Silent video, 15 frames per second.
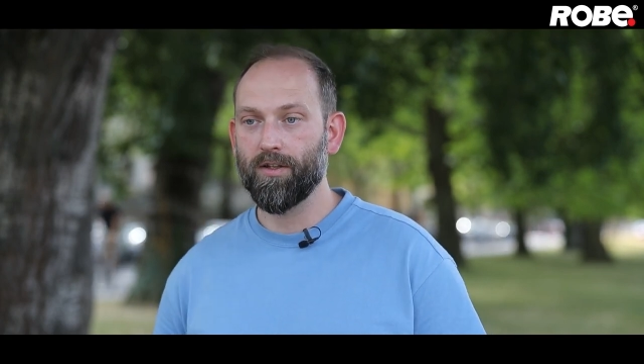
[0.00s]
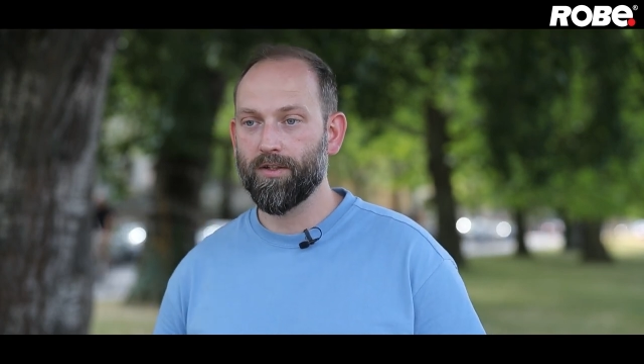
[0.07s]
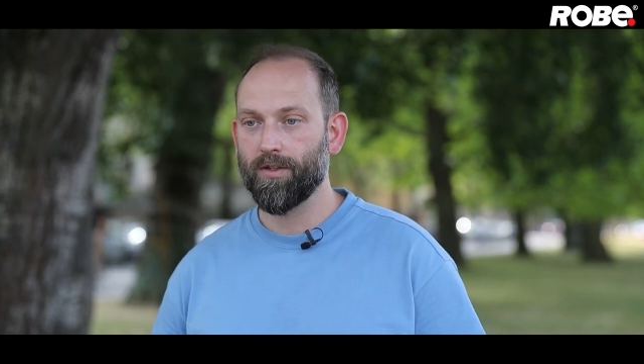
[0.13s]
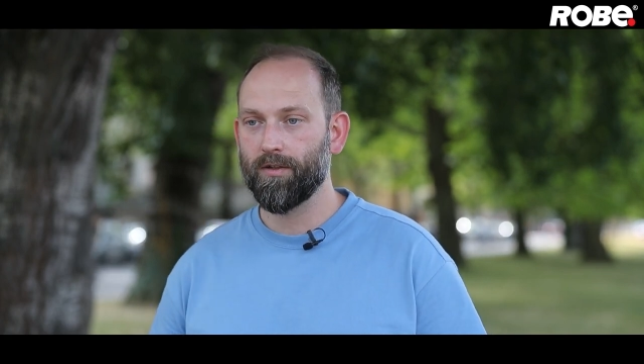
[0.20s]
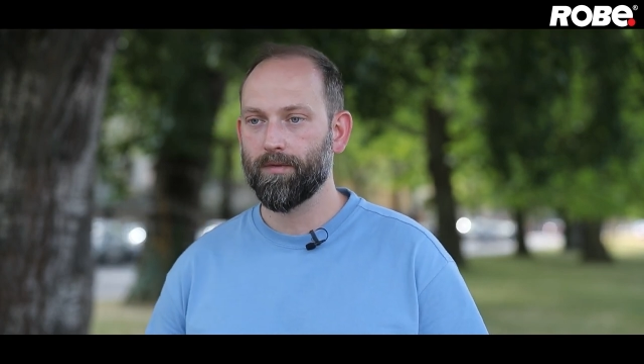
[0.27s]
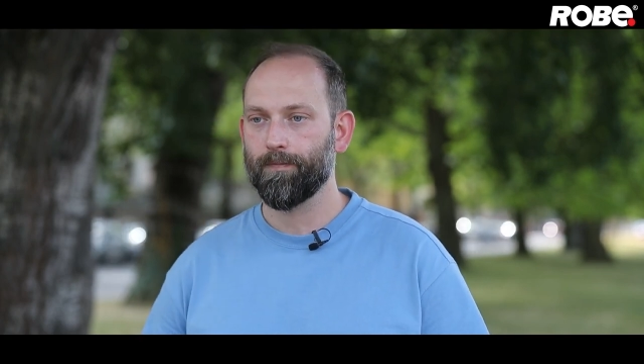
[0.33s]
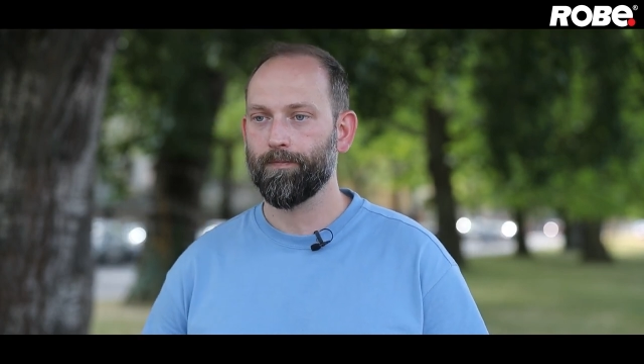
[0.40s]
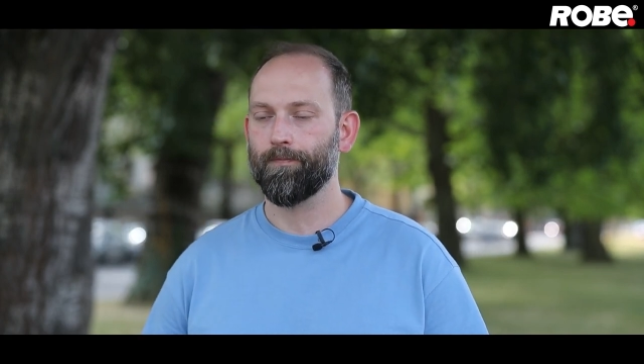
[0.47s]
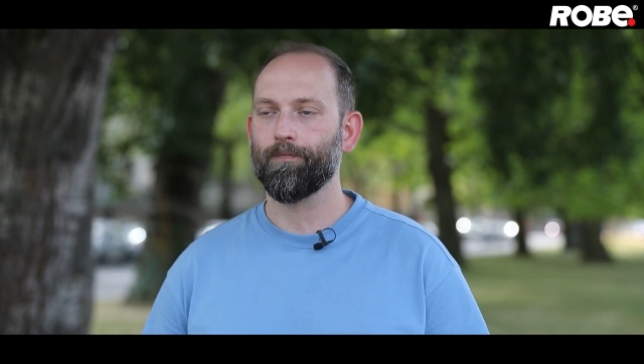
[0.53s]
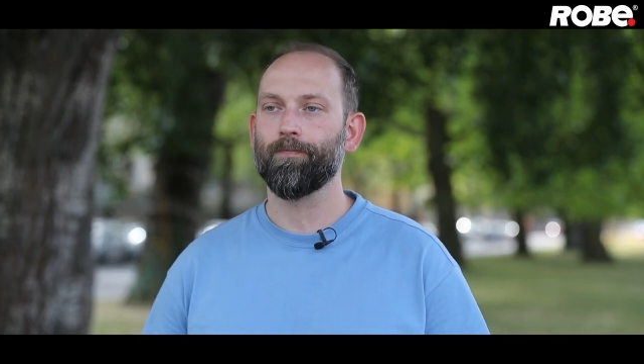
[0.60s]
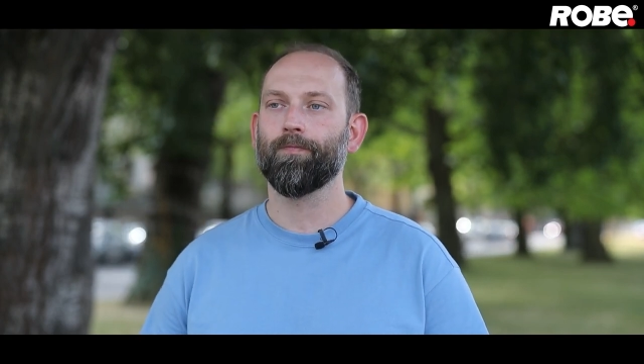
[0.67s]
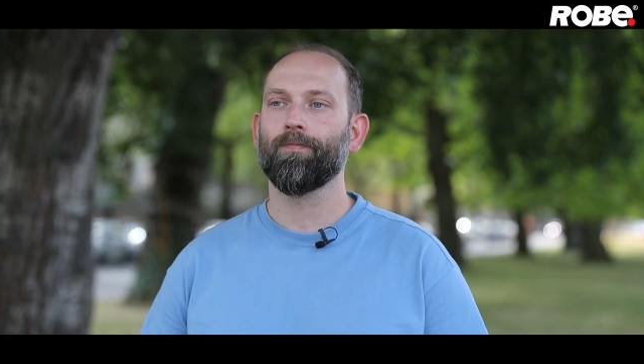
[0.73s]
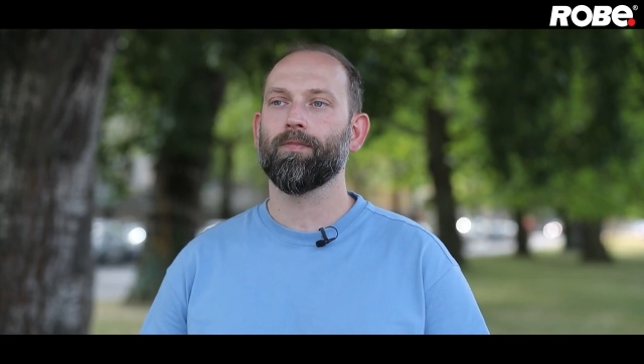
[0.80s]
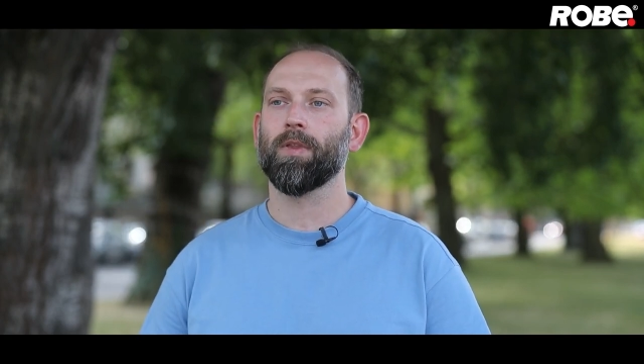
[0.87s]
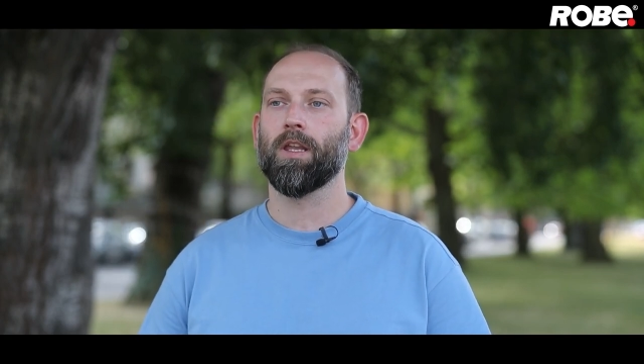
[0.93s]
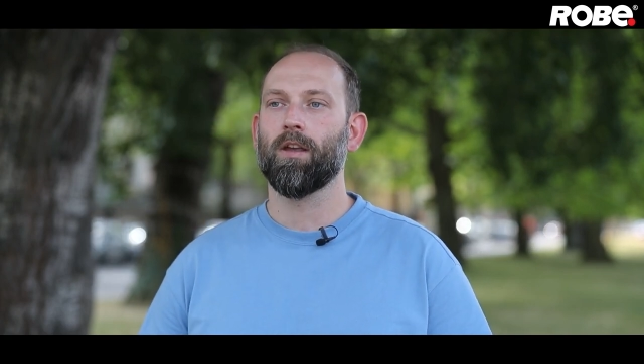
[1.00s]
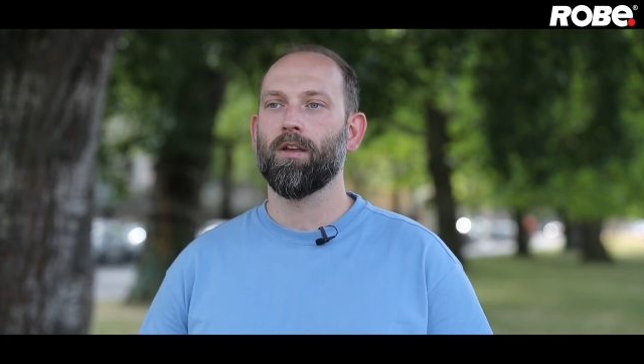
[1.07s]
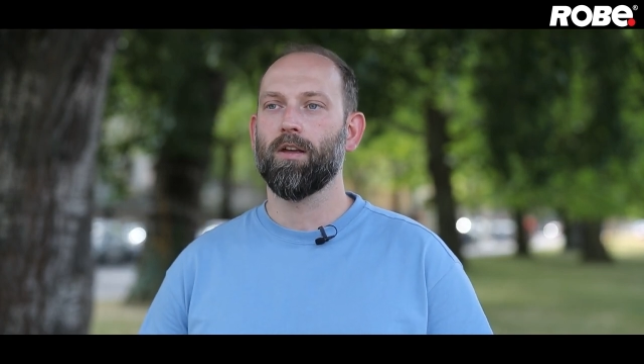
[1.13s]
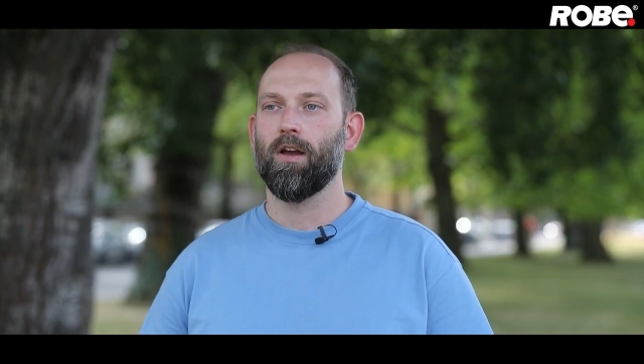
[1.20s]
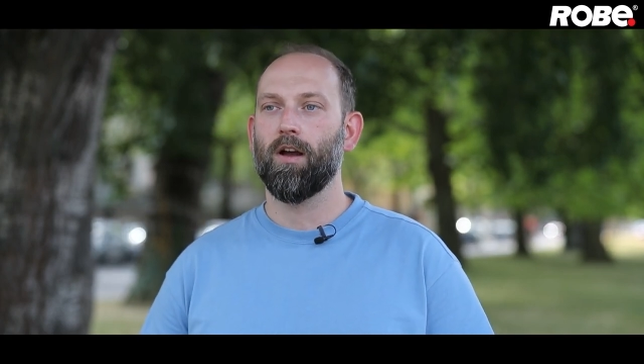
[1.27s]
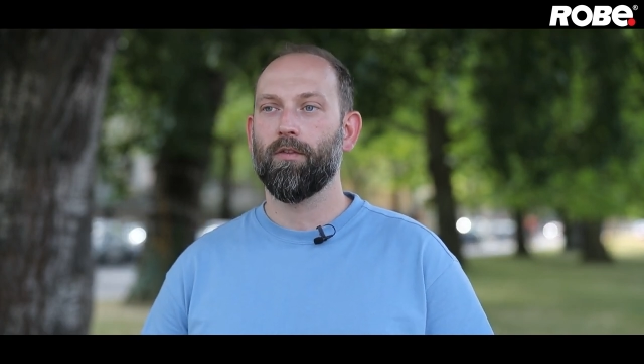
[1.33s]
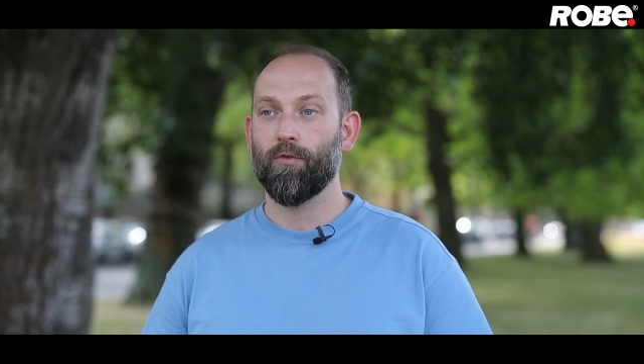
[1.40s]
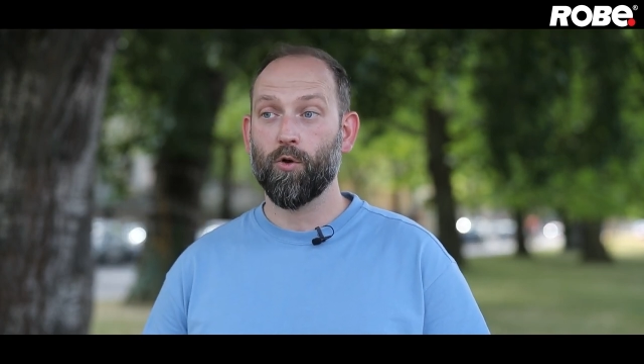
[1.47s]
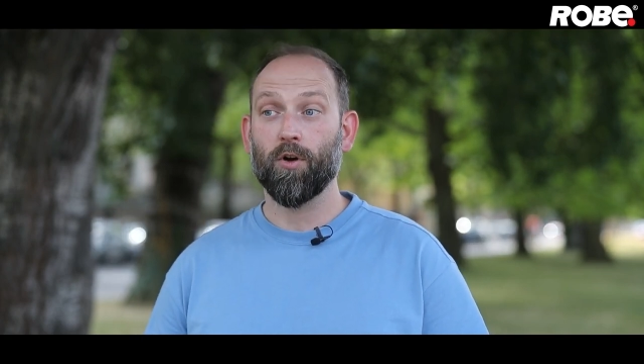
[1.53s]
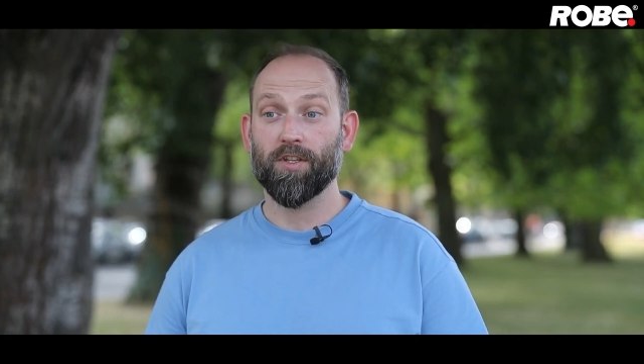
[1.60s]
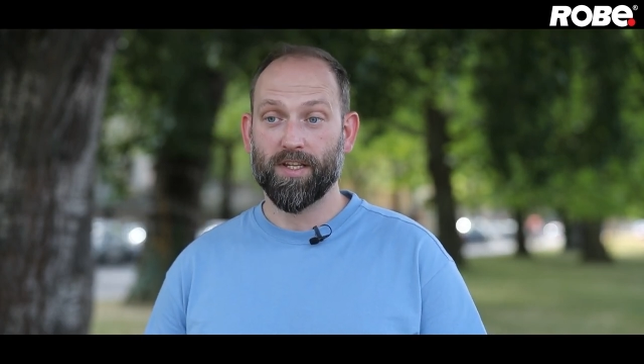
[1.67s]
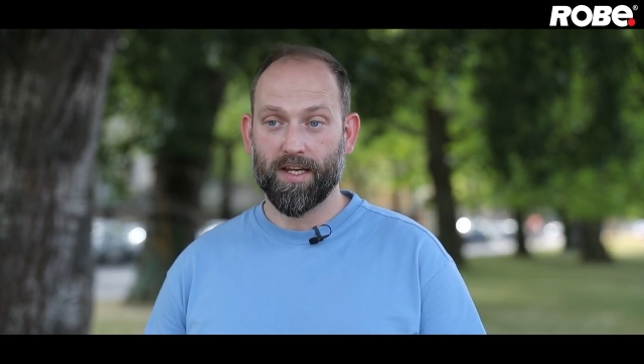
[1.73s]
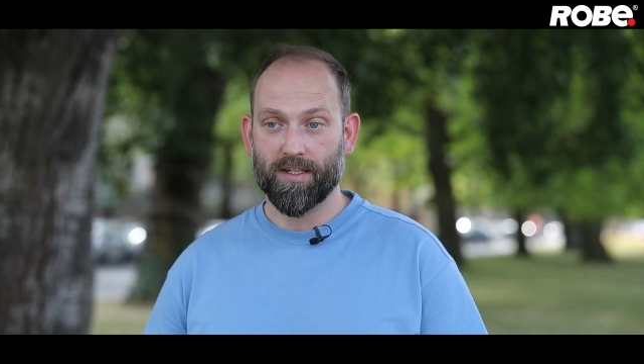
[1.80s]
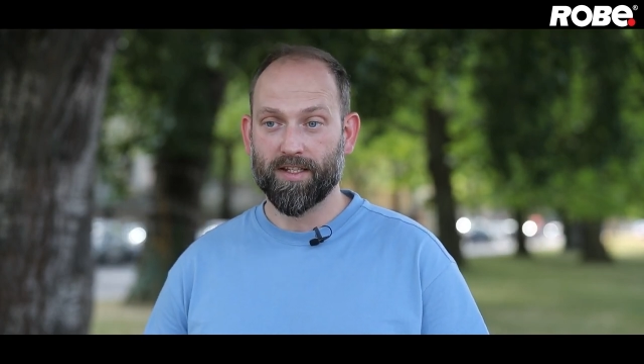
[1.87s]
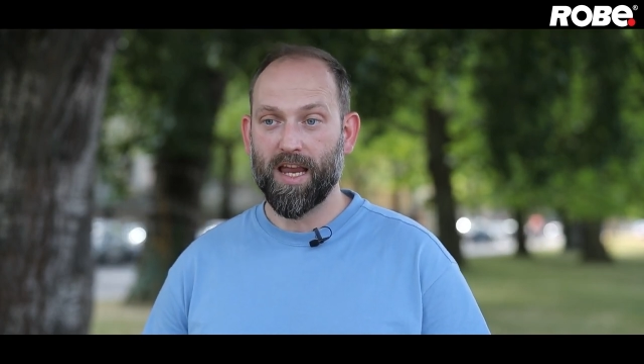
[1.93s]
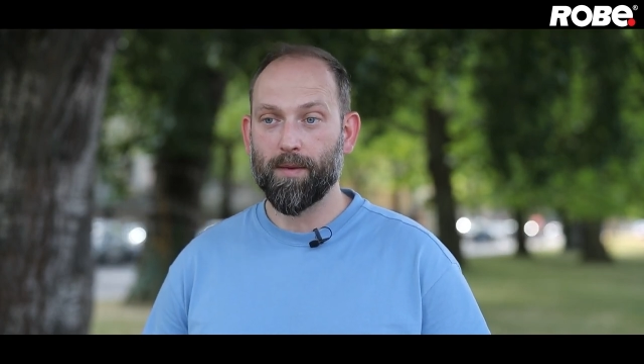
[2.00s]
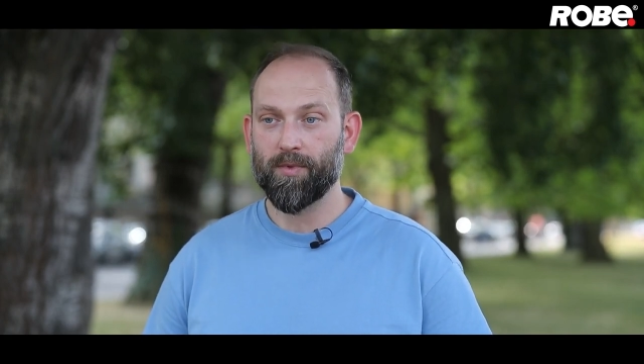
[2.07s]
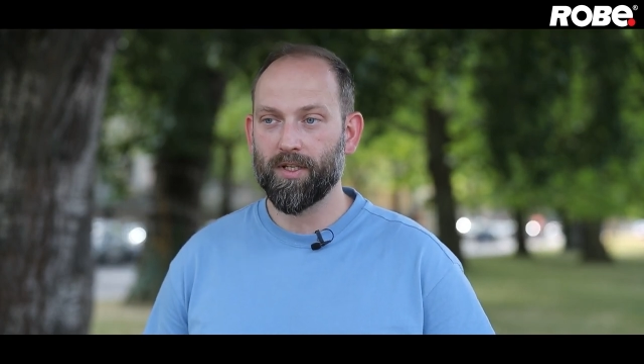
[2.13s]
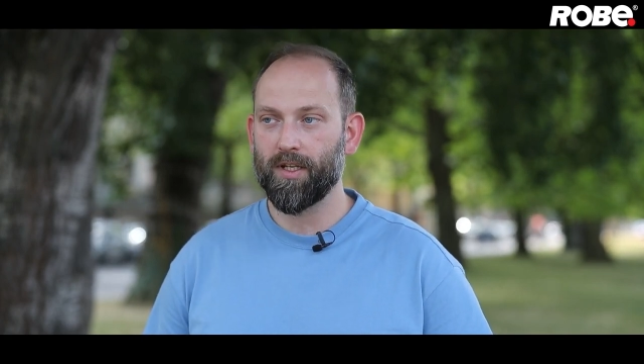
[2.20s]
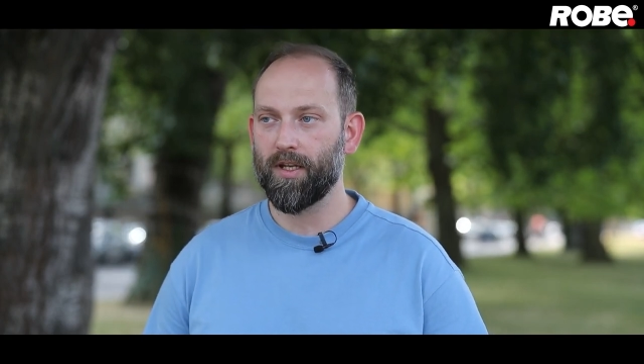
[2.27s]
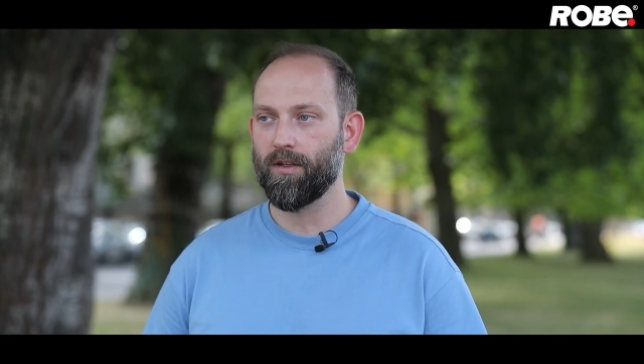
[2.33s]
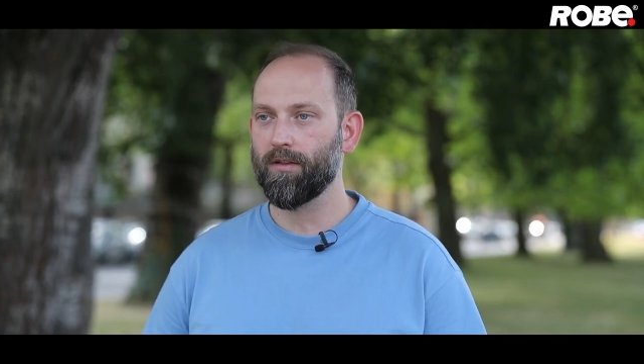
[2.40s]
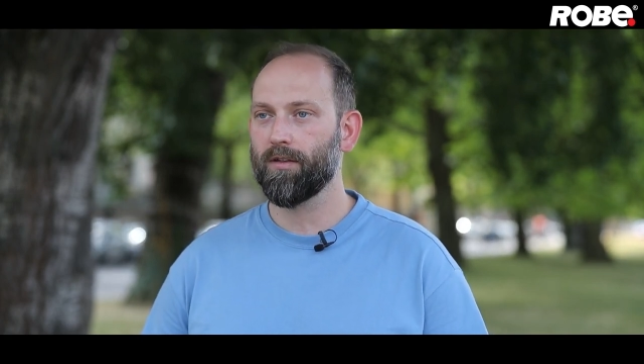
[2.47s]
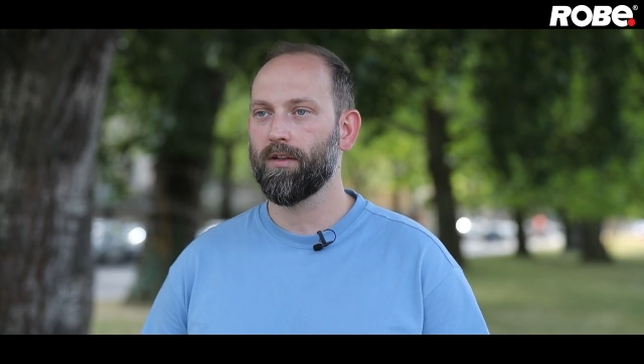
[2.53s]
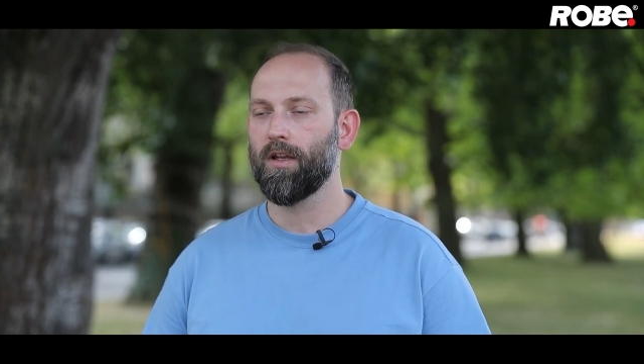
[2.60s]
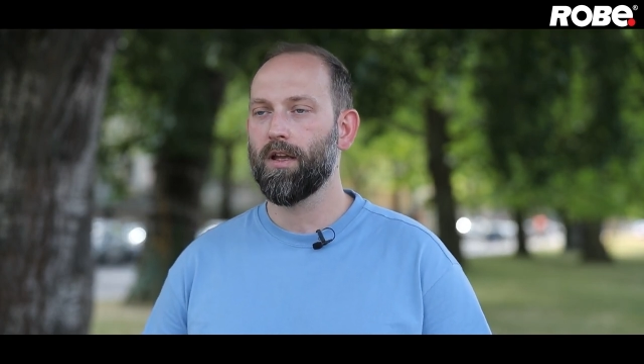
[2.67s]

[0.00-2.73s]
Of course, I accepted it.